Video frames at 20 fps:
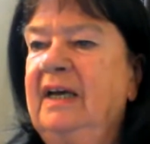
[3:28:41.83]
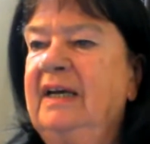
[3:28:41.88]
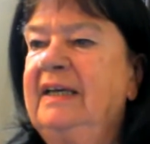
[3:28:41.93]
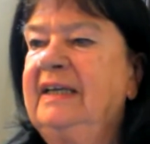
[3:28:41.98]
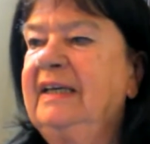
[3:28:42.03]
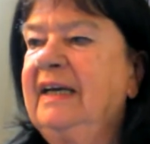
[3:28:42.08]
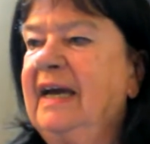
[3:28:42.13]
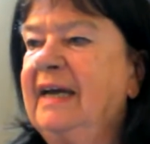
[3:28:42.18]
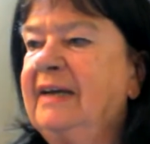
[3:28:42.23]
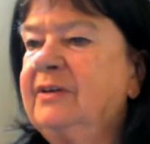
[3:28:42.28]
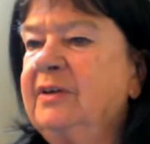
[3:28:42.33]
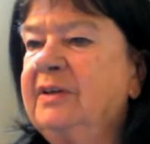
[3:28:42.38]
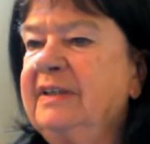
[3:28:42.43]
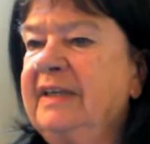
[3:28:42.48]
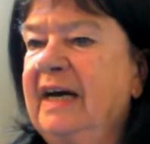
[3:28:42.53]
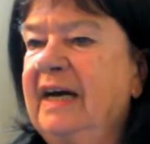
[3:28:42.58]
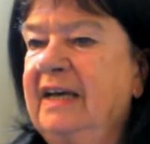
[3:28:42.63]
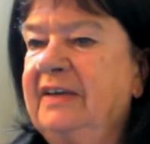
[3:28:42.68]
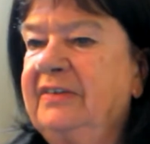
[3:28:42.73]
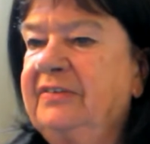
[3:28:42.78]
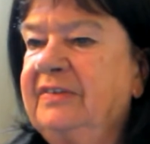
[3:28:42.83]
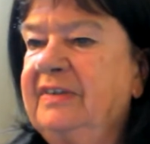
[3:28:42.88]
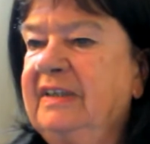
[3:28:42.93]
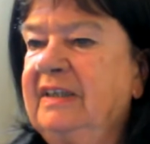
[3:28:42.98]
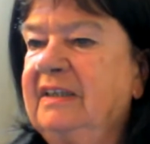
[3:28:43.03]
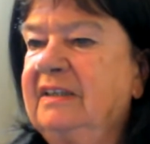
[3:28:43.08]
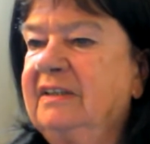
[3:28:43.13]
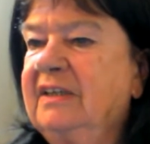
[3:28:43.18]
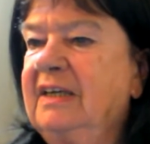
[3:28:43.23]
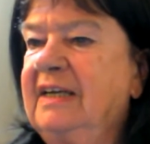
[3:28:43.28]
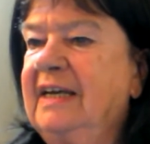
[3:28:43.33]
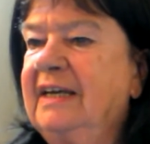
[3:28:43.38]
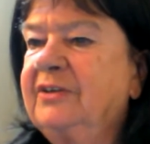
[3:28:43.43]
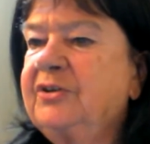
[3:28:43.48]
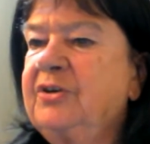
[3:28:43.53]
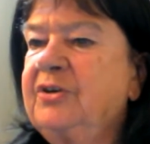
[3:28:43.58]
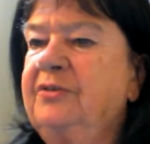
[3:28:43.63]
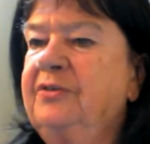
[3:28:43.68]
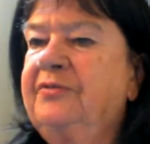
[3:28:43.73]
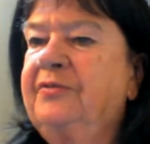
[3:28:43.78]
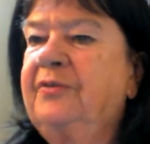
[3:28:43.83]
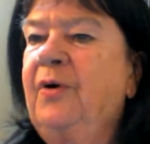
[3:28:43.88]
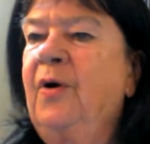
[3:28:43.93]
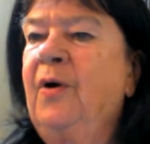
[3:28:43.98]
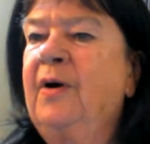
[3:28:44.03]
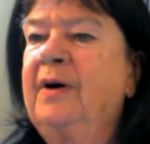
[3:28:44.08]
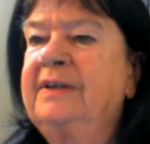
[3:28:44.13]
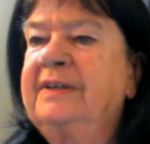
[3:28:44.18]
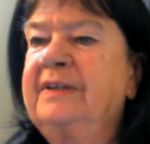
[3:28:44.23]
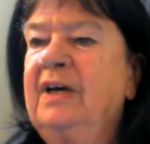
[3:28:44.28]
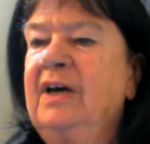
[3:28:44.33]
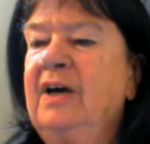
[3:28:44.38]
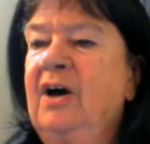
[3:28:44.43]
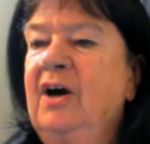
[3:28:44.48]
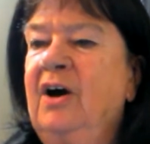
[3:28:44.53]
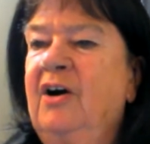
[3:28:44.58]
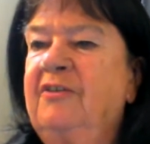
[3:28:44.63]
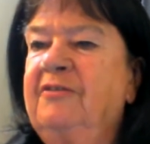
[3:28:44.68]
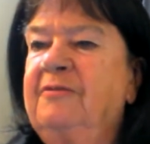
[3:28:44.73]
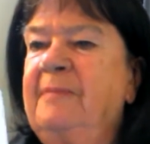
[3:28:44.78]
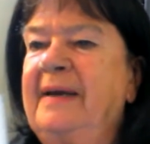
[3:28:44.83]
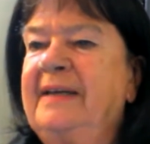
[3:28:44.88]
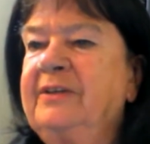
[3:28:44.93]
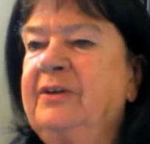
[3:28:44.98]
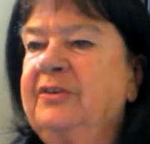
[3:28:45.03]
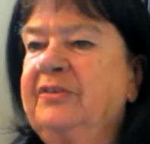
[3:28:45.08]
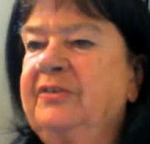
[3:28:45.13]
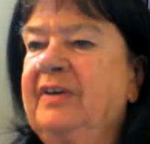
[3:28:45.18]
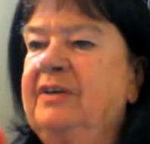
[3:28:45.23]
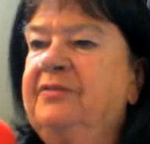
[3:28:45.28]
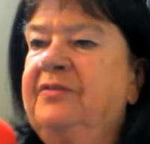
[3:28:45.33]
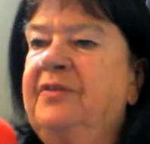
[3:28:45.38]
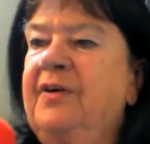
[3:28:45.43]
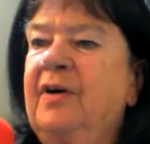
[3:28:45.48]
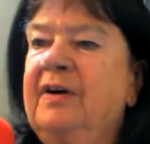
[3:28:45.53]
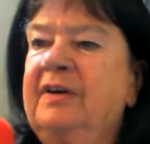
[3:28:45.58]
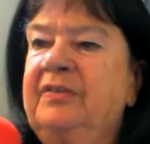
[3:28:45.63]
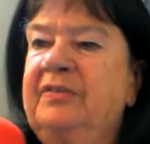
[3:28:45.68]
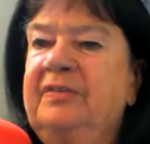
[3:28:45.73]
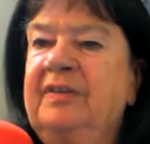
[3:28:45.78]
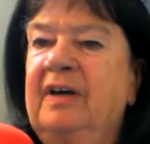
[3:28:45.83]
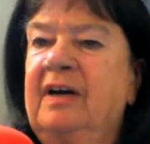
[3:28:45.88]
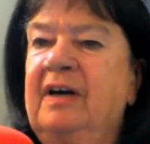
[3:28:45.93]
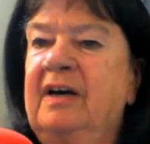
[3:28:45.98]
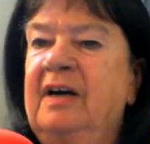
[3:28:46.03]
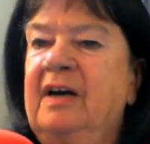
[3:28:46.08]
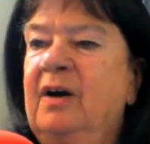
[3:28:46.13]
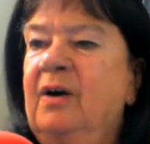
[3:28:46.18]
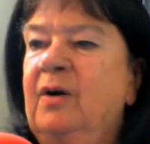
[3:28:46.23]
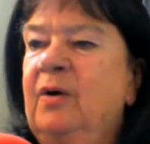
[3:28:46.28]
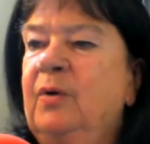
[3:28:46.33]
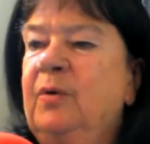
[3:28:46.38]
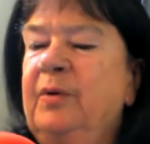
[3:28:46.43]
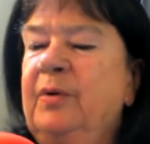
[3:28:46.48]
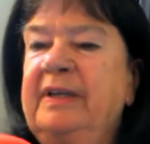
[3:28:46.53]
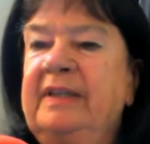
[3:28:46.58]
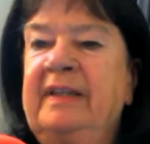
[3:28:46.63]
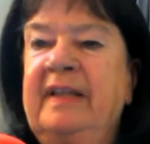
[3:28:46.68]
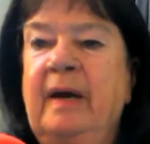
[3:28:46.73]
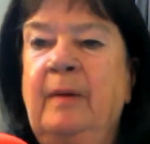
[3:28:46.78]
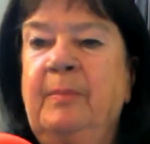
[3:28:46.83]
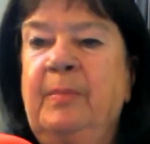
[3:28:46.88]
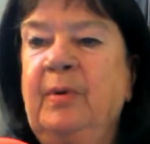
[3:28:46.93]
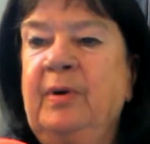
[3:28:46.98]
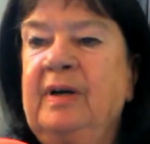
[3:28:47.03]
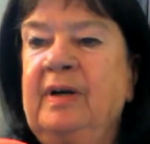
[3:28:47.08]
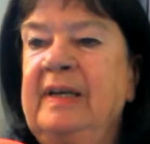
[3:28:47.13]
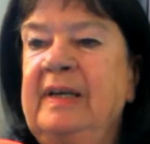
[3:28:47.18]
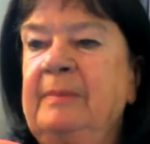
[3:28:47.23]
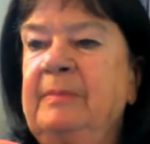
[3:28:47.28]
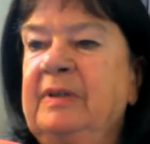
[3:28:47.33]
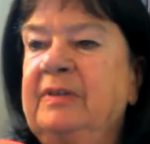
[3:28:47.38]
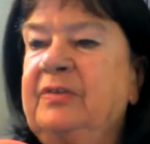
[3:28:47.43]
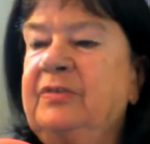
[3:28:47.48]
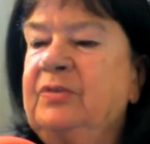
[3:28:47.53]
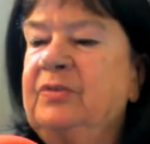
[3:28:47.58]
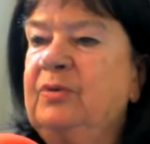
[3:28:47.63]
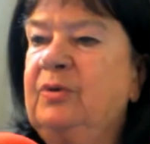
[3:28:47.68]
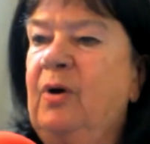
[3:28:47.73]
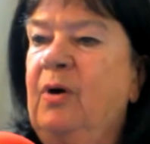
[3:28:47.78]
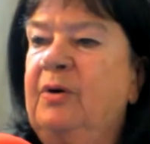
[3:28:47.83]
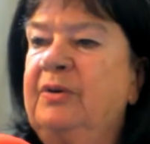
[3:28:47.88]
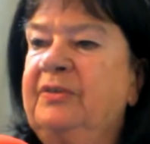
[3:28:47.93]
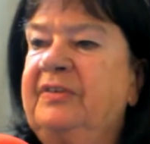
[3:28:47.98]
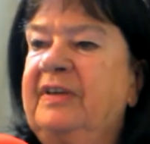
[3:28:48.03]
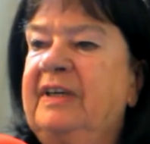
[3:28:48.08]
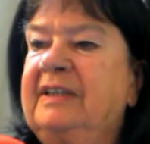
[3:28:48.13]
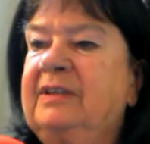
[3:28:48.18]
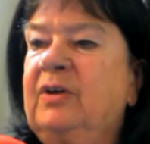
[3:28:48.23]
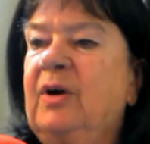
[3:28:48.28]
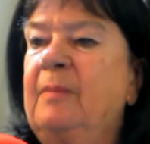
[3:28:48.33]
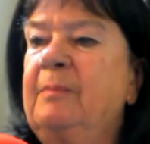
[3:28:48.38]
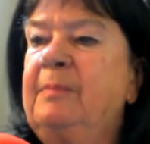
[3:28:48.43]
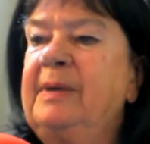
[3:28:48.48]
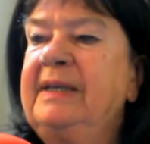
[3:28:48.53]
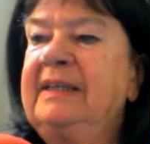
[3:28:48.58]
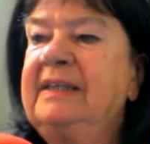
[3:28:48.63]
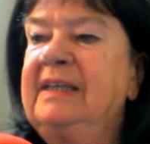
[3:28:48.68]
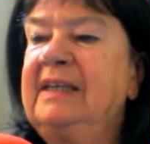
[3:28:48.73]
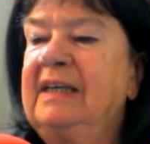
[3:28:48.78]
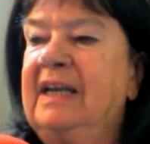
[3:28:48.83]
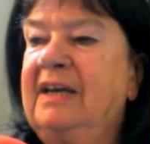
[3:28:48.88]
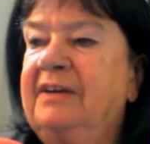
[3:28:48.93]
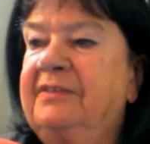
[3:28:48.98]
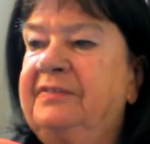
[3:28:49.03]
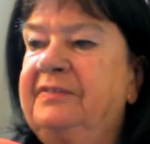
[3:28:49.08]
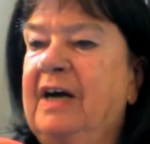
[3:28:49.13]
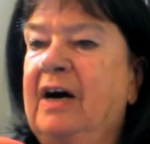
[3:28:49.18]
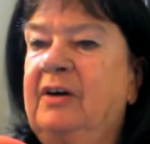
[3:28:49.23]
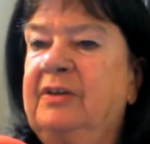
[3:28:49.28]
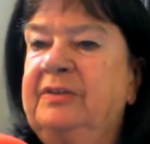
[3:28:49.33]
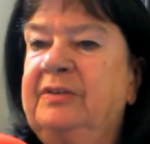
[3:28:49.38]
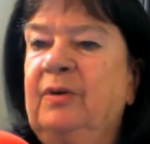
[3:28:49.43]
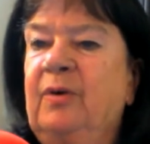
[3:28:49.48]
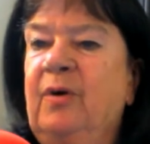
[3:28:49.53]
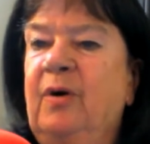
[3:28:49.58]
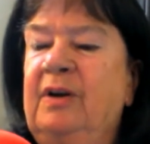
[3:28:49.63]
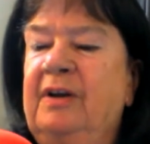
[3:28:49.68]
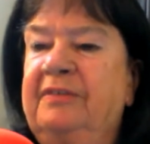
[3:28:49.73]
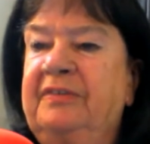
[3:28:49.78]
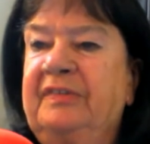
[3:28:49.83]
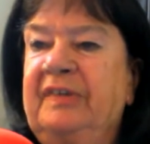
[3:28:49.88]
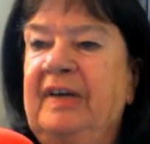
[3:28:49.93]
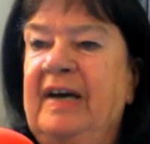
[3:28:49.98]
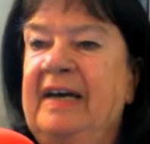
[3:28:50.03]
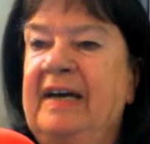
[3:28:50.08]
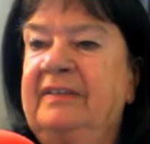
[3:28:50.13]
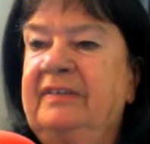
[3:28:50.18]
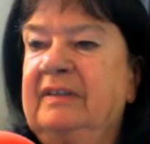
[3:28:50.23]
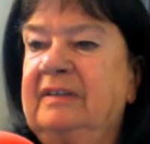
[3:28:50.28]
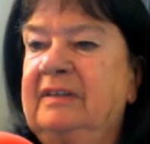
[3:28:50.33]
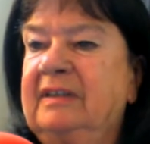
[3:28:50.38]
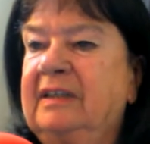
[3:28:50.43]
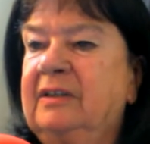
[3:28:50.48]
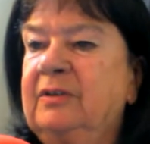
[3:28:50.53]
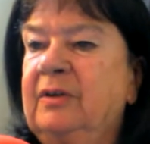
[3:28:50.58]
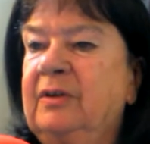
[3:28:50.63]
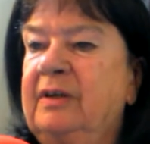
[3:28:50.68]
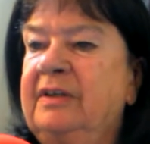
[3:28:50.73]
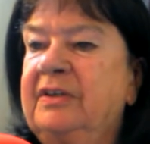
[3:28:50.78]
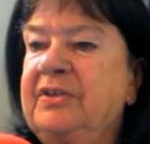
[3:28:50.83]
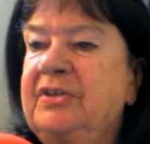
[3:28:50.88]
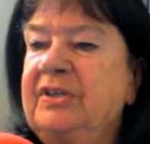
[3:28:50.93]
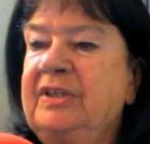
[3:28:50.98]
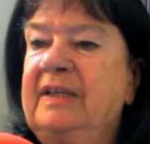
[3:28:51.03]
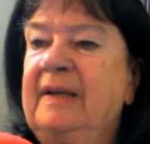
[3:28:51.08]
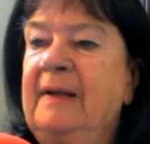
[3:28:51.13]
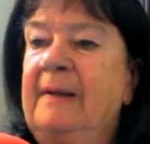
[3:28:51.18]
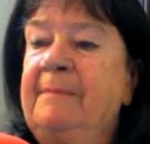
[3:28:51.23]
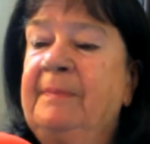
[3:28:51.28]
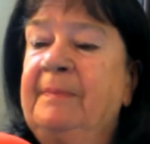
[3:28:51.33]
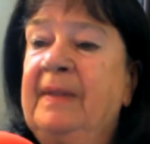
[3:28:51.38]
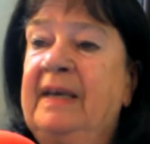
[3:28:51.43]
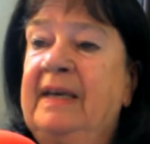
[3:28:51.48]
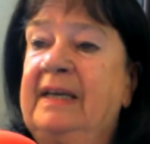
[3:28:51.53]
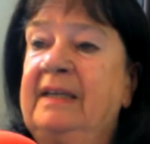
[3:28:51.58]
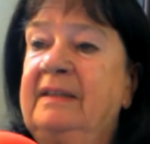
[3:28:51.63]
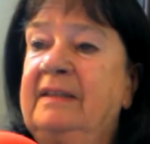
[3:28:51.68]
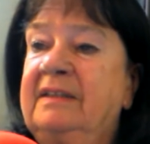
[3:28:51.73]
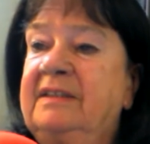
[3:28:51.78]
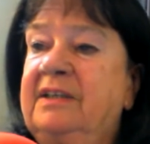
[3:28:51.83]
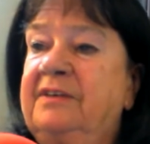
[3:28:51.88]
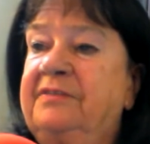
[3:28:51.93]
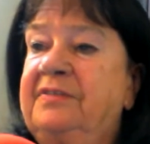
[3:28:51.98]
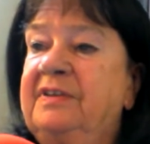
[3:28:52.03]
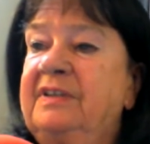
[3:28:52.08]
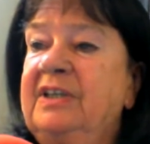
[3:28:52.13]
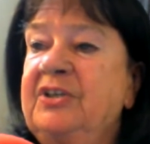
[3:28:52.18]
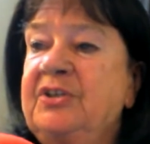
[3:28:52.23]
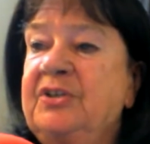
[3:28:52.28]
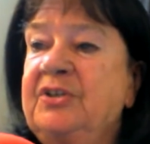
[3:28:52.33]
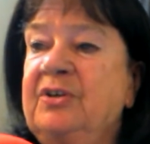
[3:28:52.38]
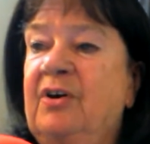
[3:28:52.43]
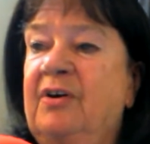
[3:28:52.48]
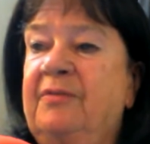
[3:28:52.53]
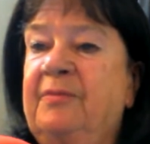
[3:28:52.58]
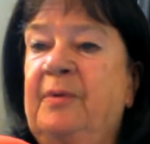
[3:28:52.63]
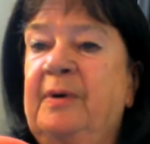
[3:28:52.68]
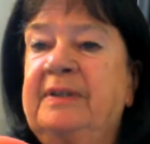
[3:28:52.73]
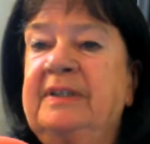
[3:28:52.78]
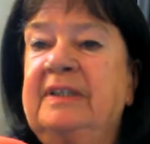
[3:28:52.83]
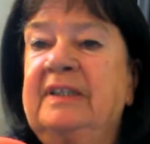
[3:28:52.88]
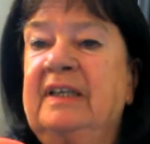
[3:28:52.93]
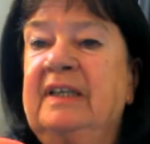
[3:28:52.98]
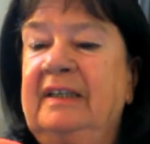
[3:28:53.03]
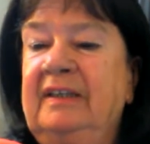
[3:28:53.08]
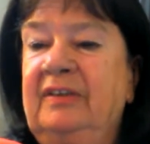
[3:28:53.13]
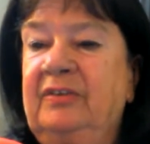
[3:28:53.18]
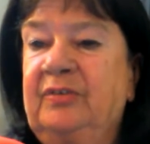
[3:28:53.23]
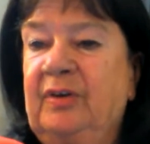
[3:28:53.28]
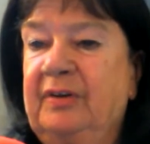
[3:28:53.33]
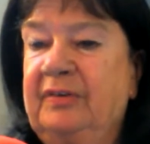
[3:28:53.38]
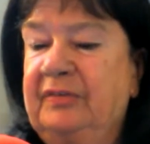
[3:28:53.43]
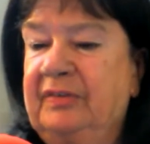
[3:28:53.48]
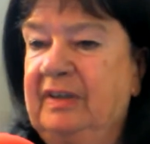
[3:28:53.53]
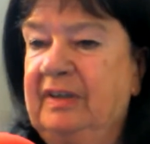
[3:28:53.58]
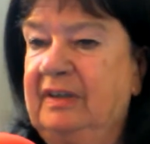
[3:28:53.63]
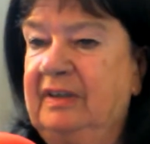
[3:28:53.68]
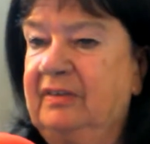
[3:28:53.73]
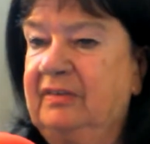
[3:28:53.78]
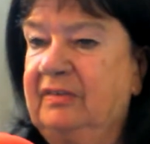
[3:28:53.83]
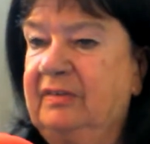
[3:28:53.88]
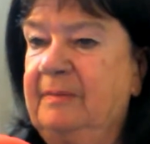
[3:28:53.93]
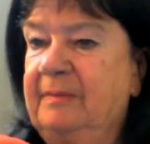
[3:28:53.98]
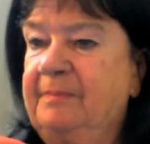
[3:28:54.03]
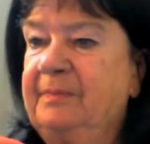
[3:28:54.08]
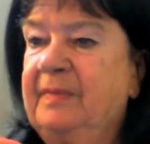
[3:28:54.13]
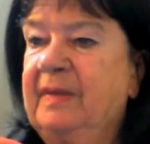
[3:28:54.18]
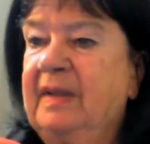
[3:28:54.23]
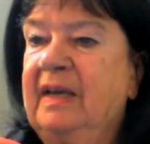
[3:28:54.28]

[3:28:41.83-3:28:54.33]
He recognized the intellectual fraud of Meadows and Forrester, who in their book Limits to Growth had completely left out the role of science and technology in the definition of what a resource is,